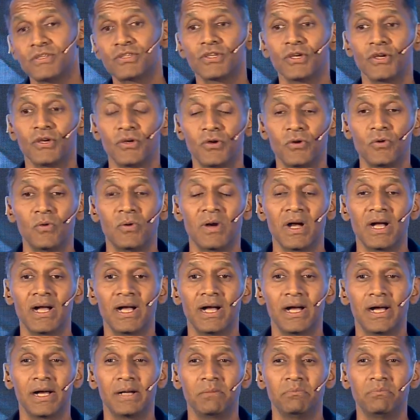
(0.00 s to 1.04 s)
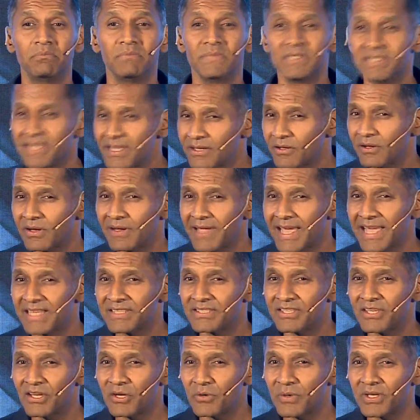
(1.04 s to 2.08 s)
So is that going
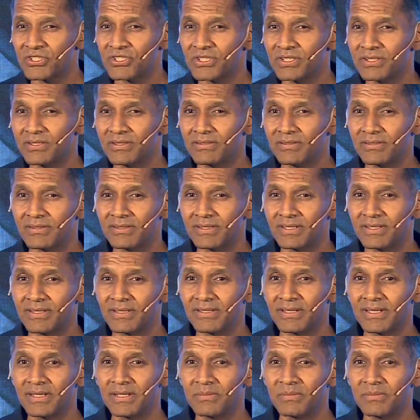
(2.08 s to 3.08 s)
to answer your question?